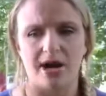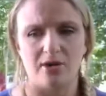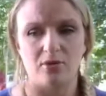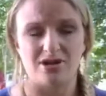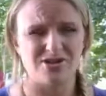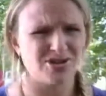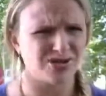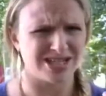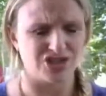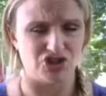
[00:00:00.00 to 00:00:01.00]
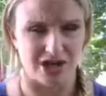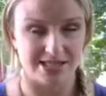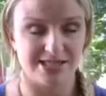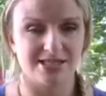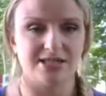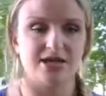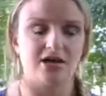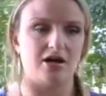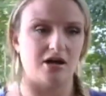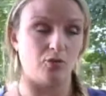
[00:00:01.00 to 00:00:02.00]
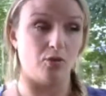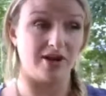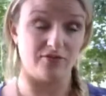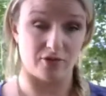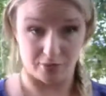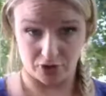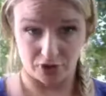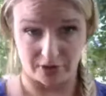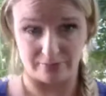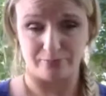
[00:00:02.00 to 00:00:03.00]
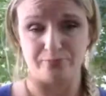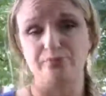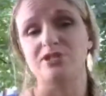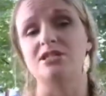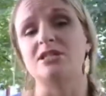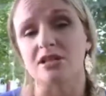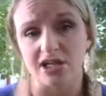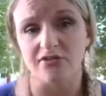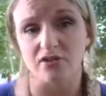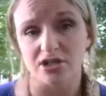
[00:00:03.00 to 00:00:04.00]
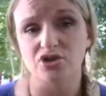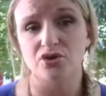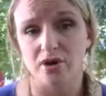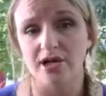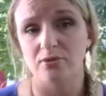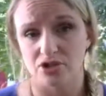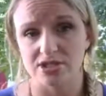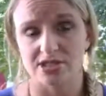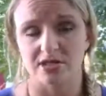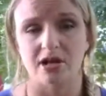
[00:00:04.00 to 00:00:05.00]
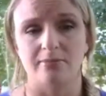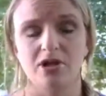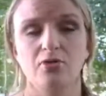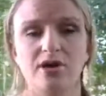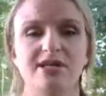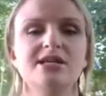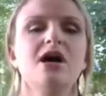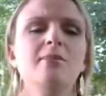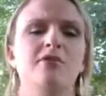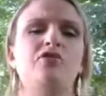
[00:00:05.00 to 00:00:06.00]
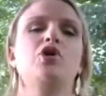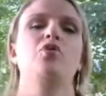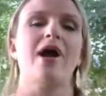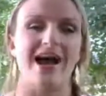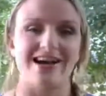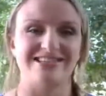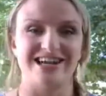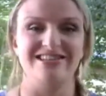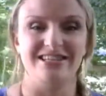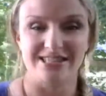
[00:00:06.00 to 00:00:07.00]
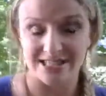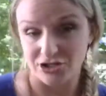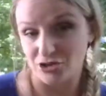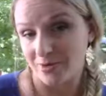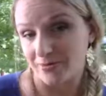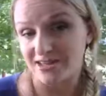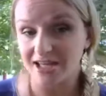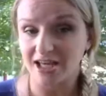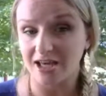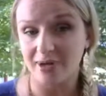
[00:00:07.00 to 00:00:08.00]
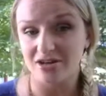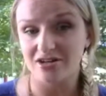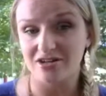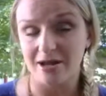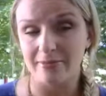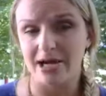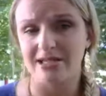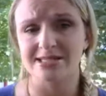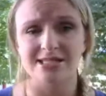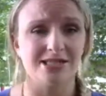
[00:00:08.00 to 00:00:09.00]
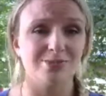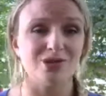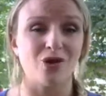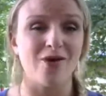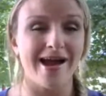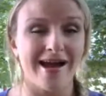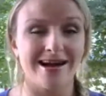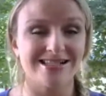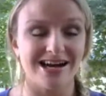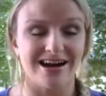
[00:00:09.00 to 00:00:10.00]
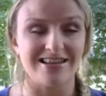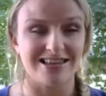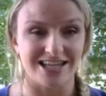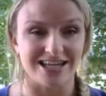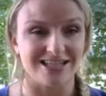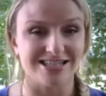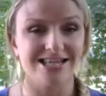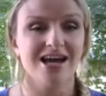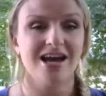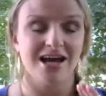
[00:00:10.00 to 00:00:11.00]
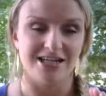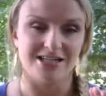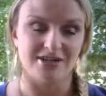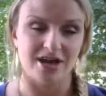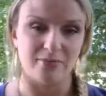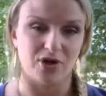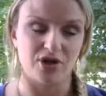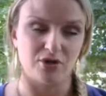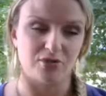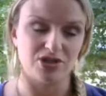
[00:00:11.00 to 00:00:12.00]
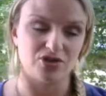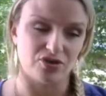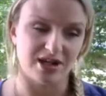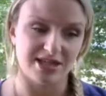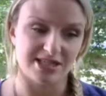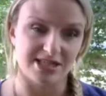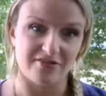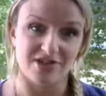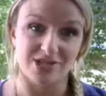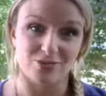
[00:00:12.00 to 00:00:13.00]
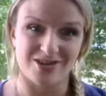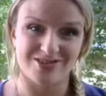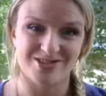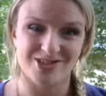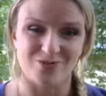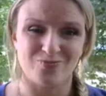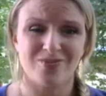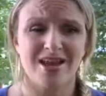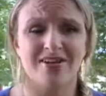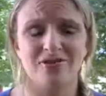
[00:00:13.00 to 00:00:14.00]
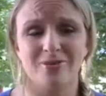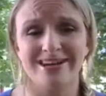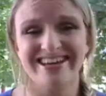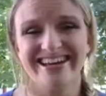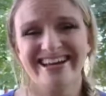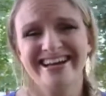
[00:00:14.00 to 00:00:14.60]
I would also suggest waiting for Mercury to leave retrograde, which is in a couple of weeks, before you act on these things. You may be thinking about it a lot behind the scenes, but don't act on things until that Mercury retrograde has left as well. So, everybody,